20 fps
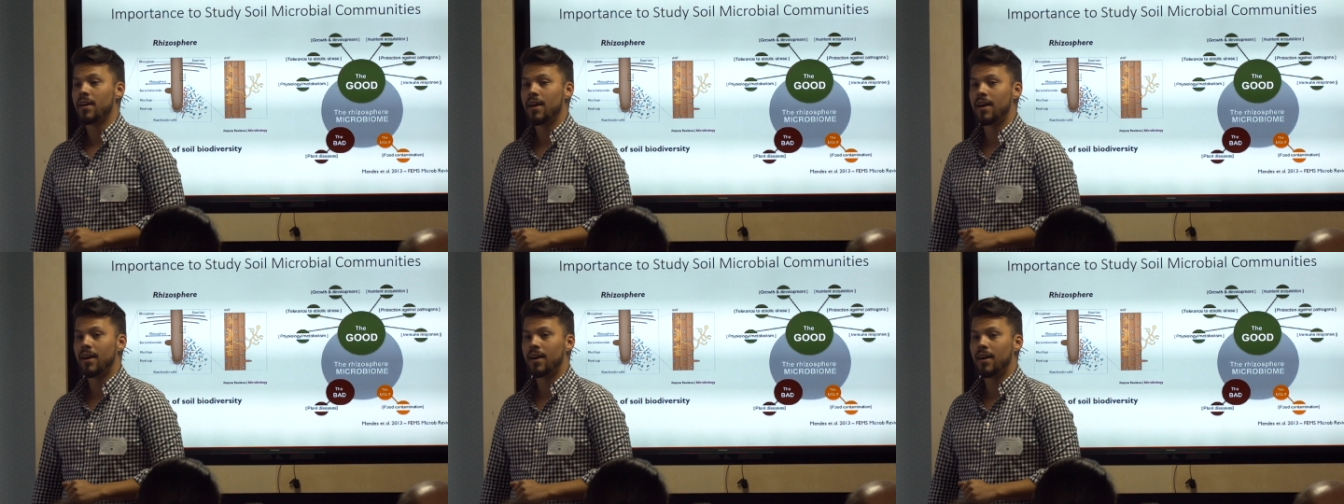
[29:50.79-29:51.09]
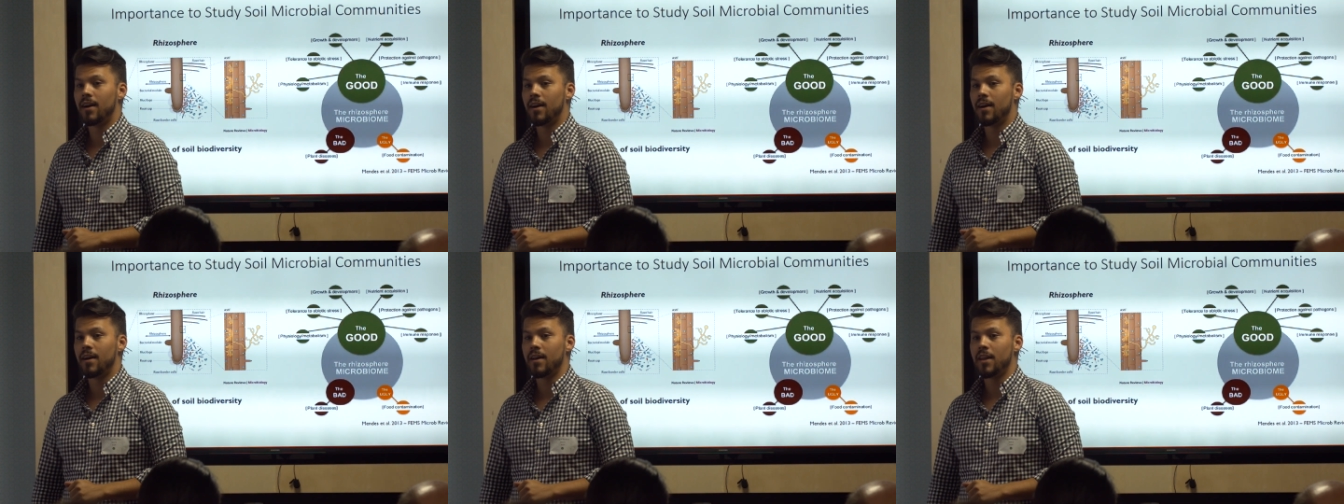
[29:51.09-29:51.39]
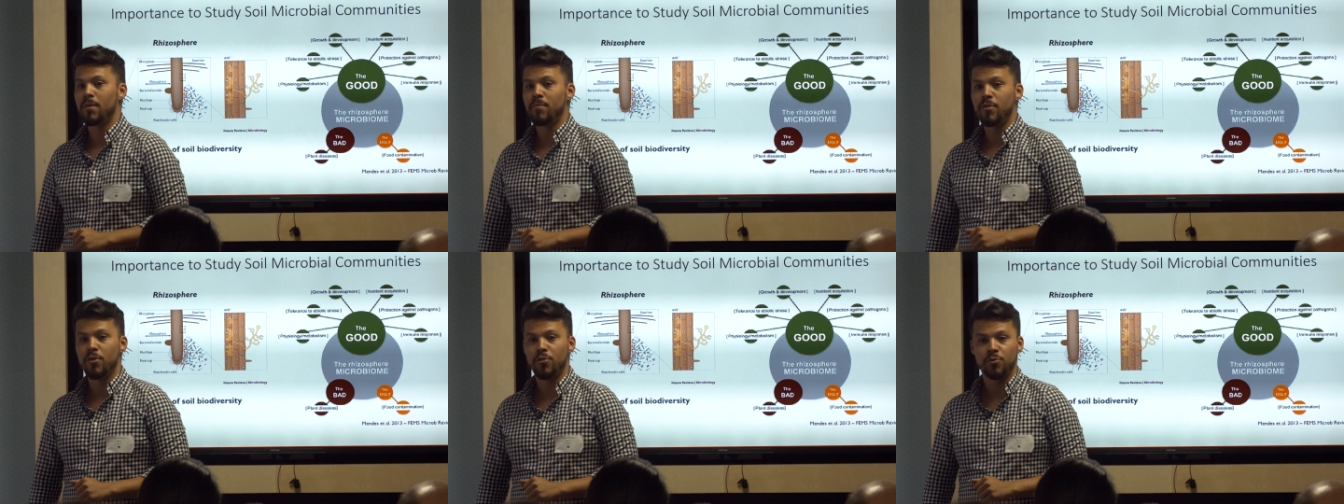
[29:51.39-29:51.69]
uh,
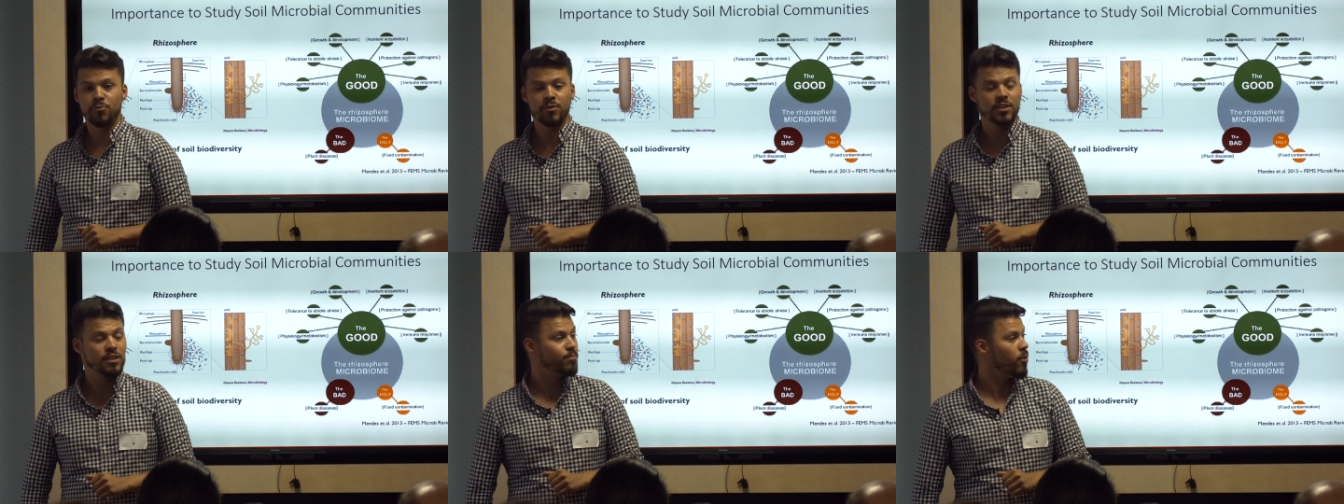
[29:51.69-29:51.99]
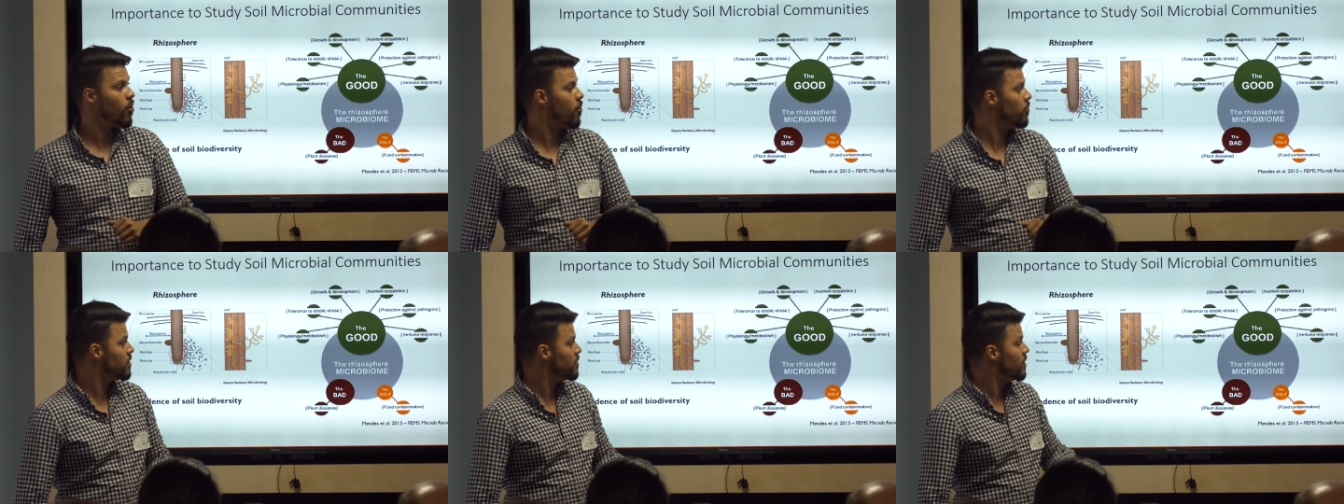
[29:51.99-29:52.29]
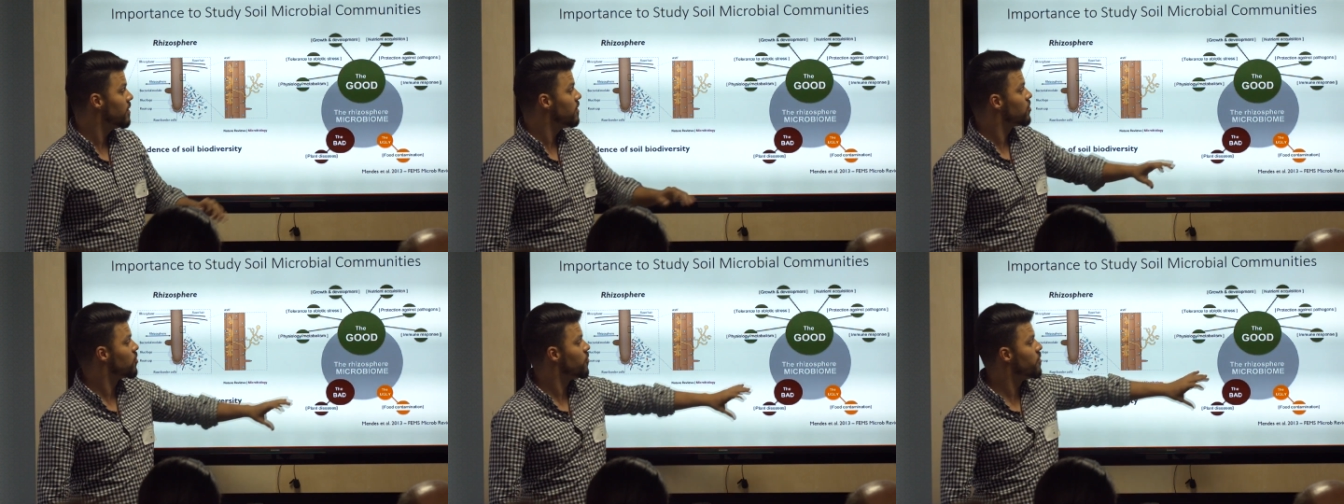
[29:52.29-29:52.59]
immune response.
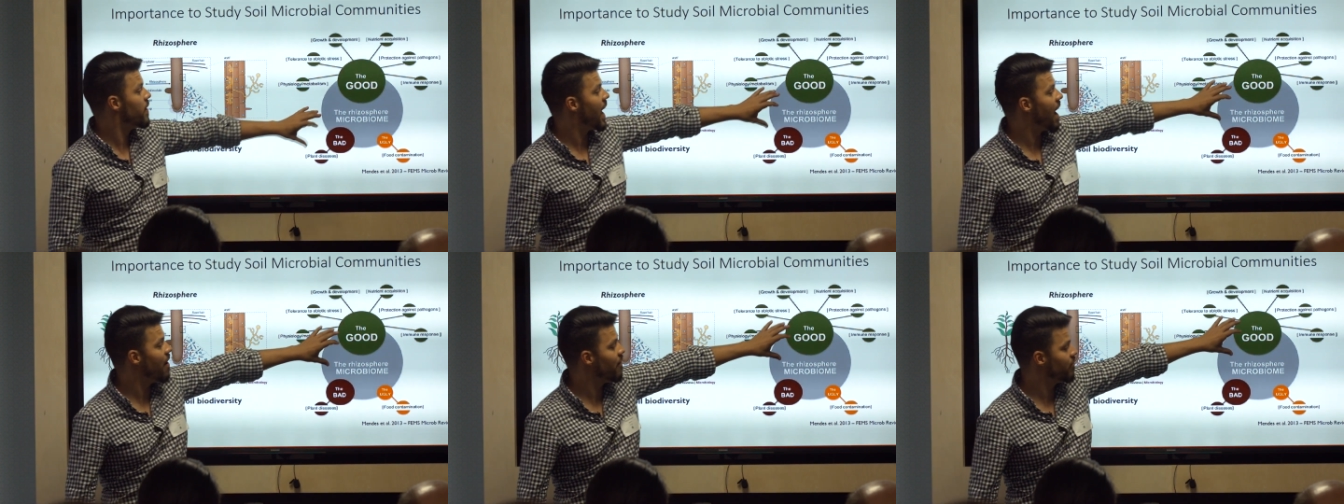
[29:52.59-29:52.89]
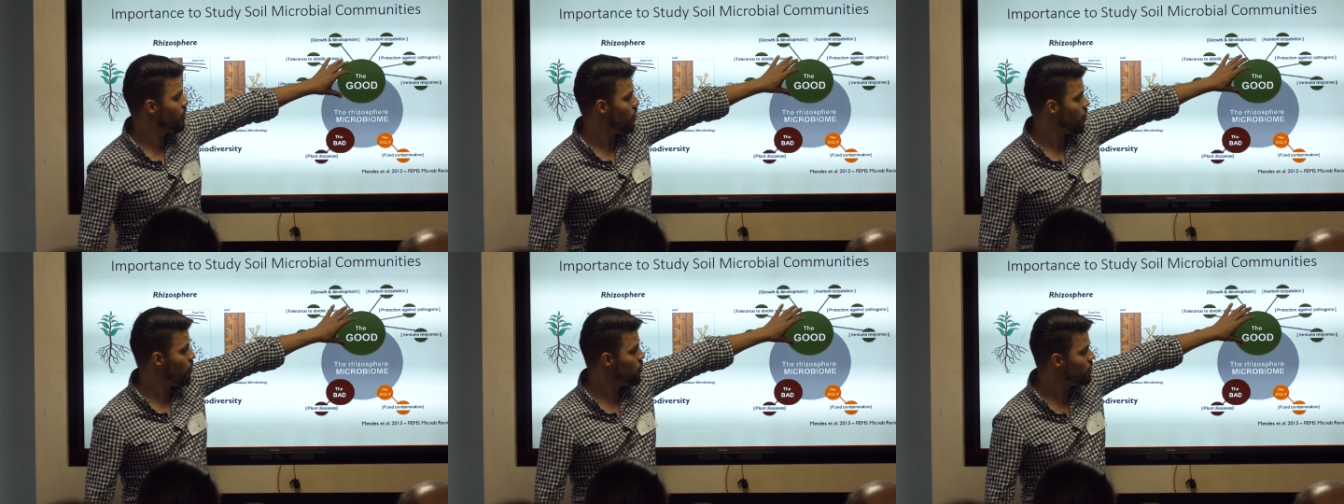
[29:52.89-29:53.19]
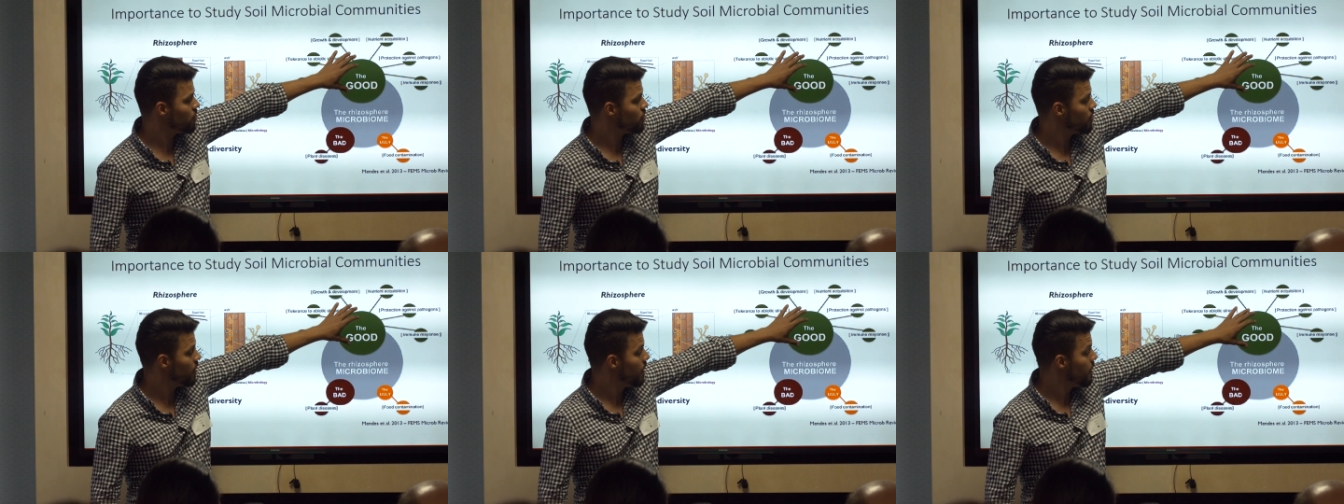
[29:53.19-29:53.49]
So you have
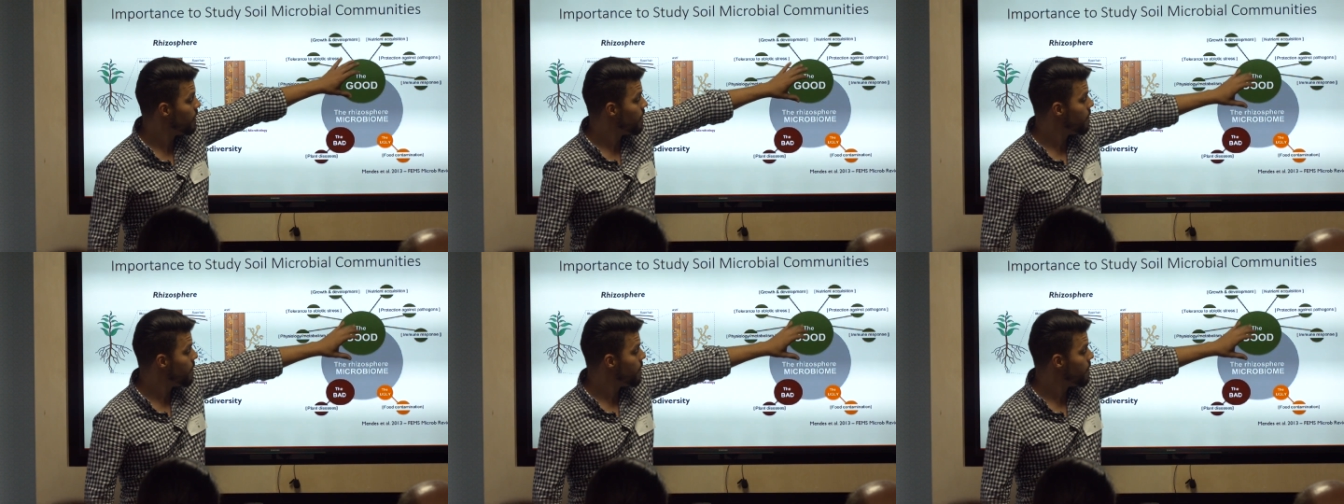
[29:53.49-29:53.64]
those,